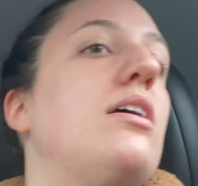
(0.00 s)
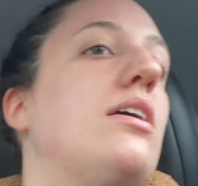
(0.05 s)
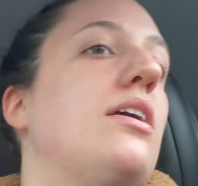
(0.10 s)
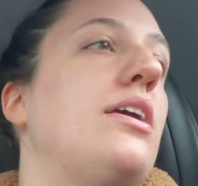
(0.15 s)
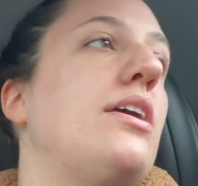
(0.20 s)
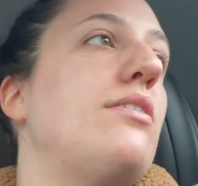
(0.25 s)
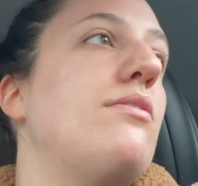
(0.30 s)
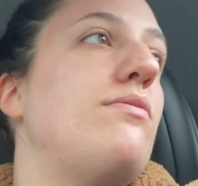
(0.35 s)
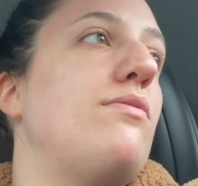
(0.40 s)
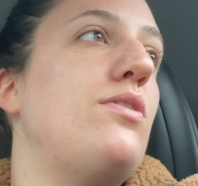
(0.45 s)

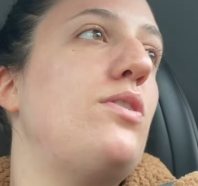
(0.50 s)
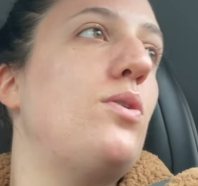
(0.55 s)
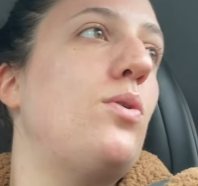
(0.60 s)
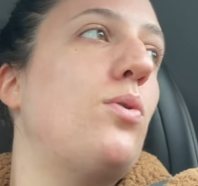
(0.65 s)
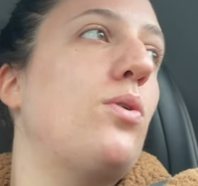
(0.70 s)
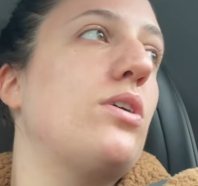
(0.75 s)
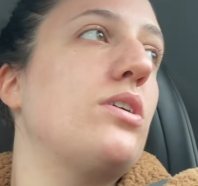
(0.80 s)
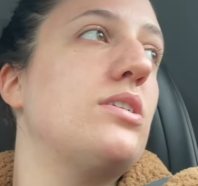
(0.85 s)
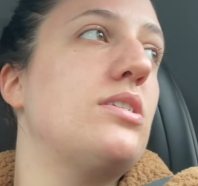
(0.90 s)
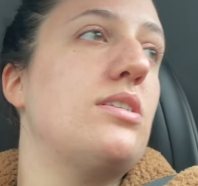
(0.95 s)
give
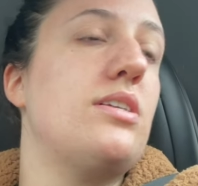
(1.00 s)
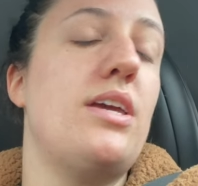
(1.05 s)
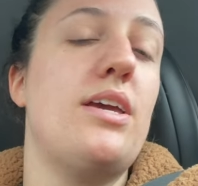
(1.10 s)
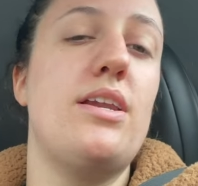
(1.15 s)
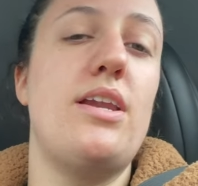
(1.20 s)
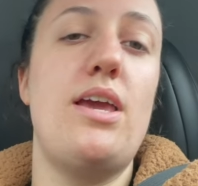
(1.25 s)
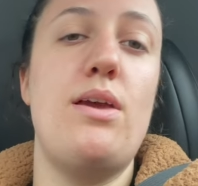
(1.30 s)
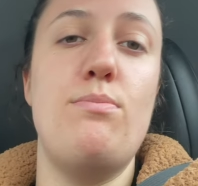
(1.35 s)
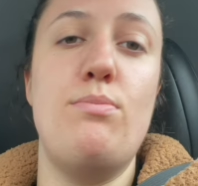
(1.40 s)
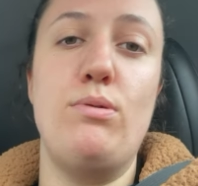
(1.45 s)
your
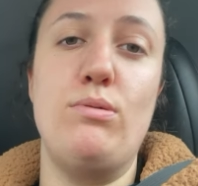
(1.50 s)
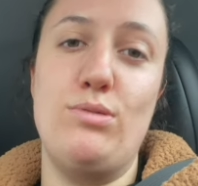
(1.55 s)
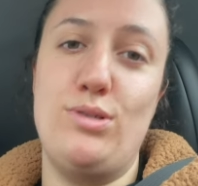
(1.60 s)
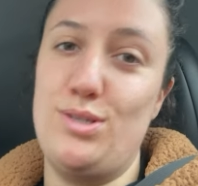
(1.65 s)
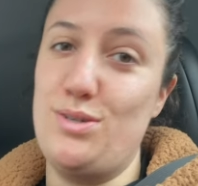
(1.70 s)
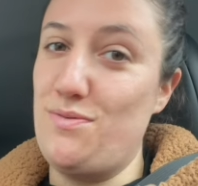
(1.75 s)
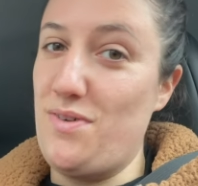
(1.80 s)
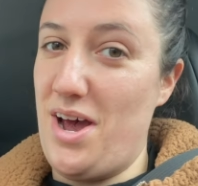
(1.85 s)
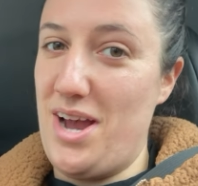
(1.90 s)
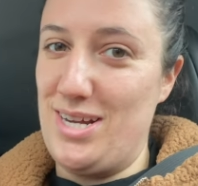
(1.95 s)
skin a
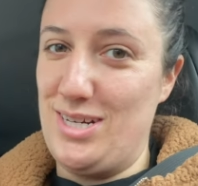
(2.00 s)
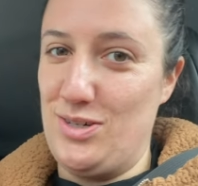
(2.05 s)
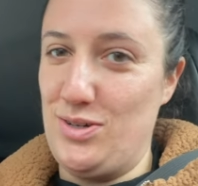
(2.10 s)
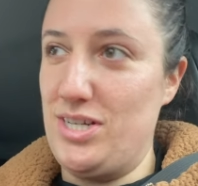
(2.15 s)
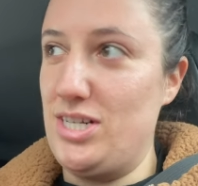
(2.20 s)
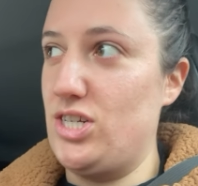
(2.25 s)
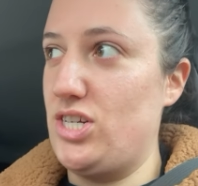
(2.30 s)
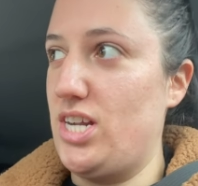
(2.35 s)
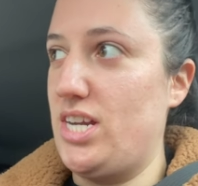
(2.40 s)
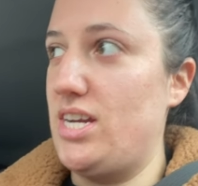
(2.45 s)
boost of
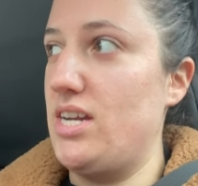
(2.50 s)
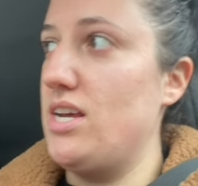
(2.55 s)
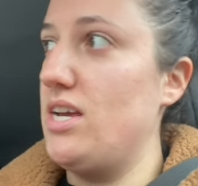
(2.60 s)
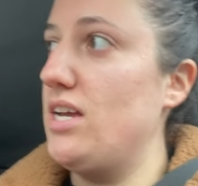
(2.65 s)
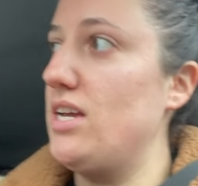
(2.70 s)
hydration.